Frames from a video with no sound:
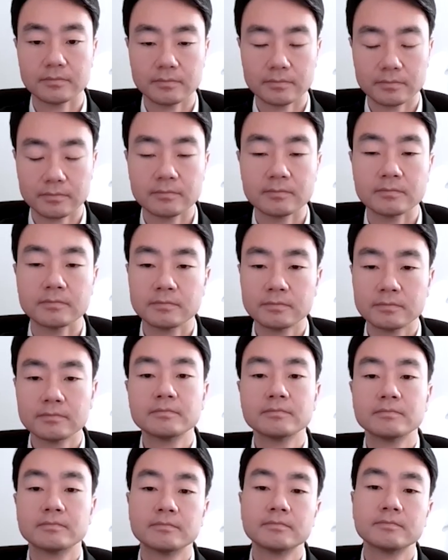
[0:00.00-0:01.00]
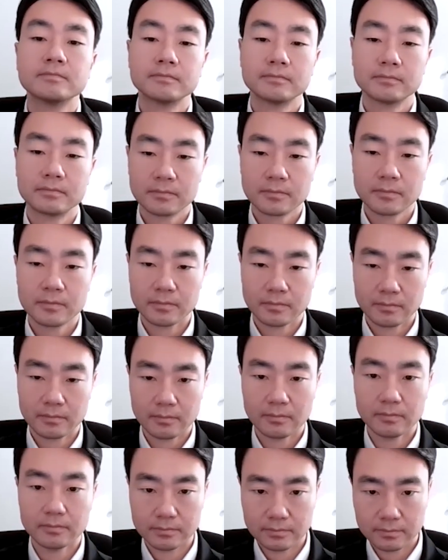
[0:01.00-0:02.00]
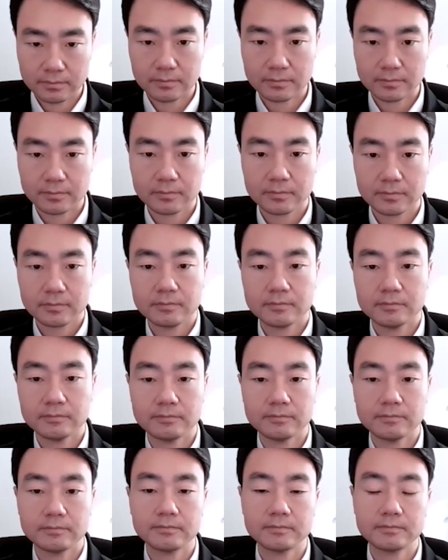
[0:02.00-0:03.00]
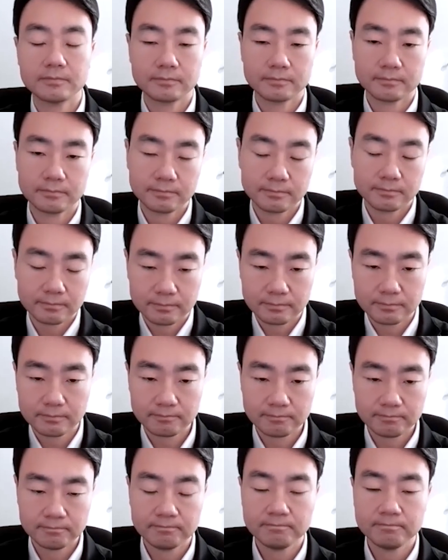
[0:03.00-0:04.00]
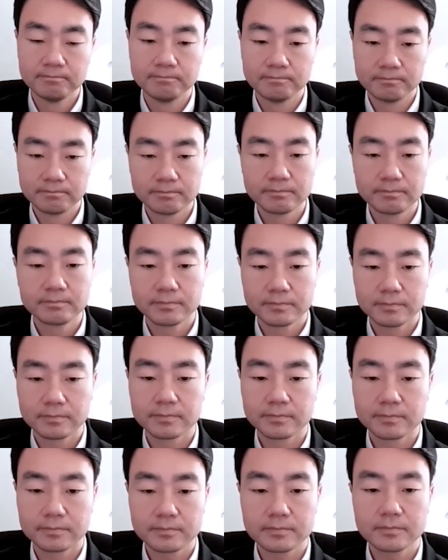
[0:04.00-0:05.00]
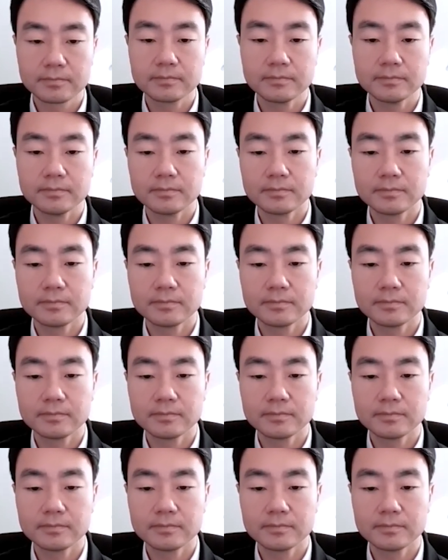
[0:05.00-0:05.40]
(silent)